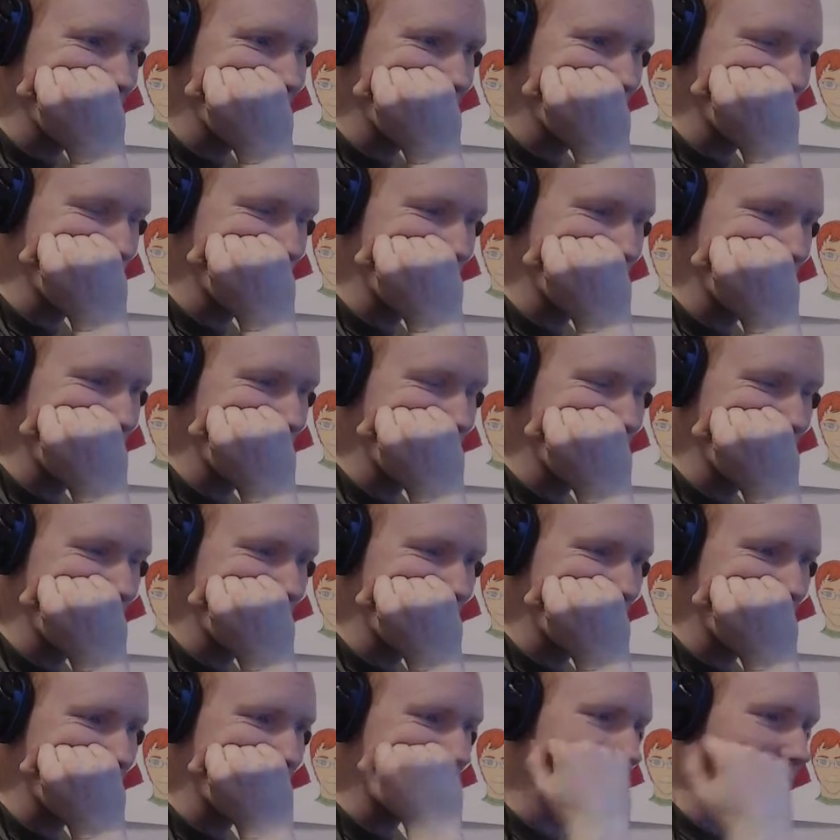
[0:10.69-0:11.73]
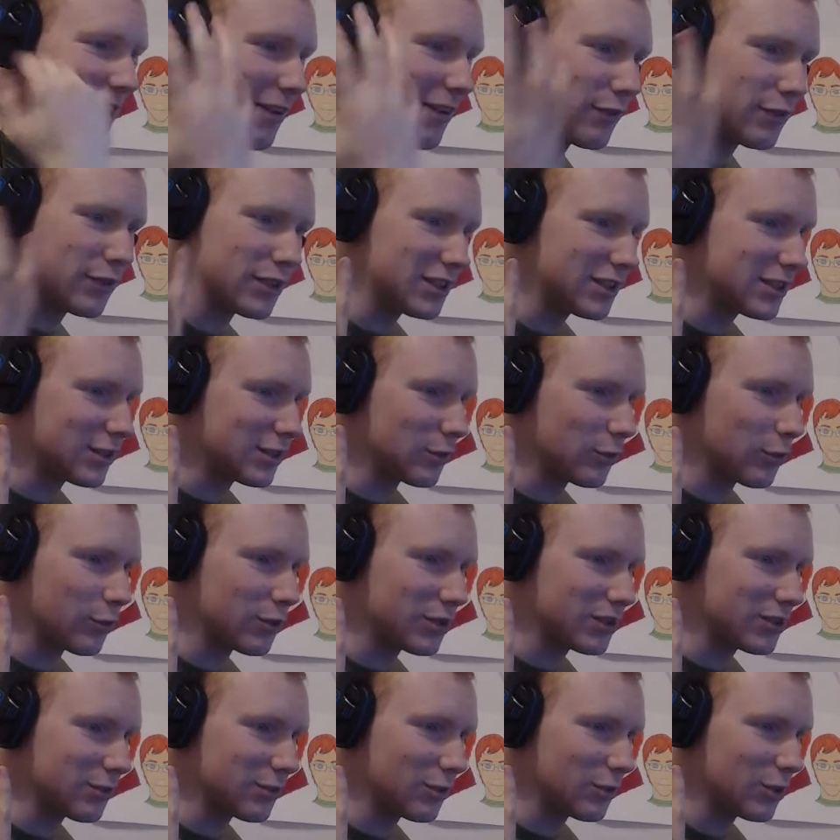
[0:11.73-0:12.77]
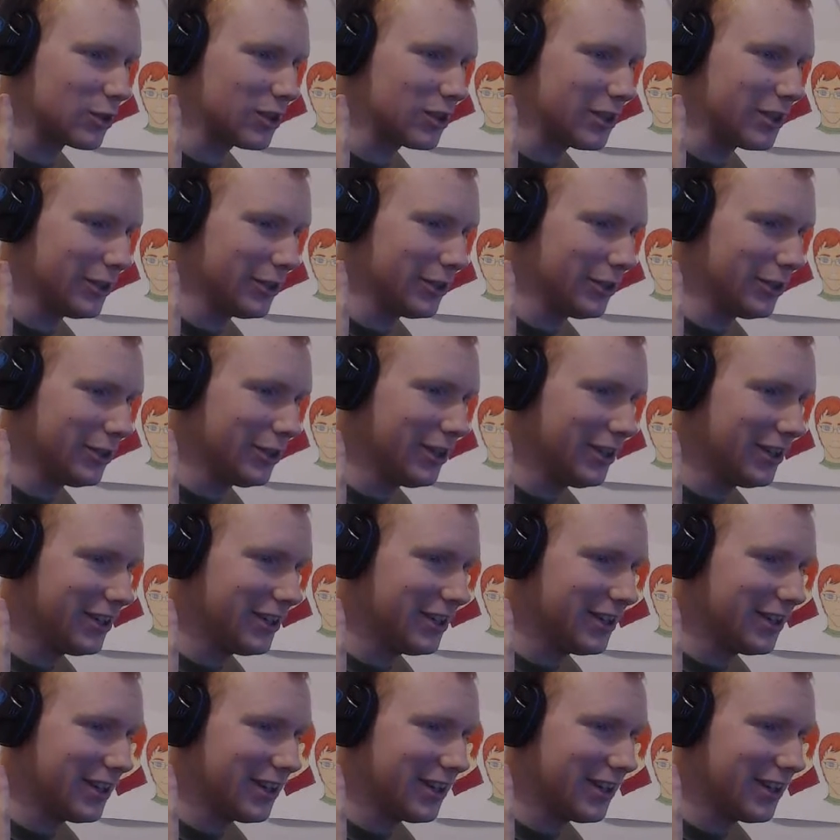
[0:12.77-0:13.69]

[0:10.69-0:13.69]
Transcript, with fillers: I'm looking at it right now, and everything's so crystal clear.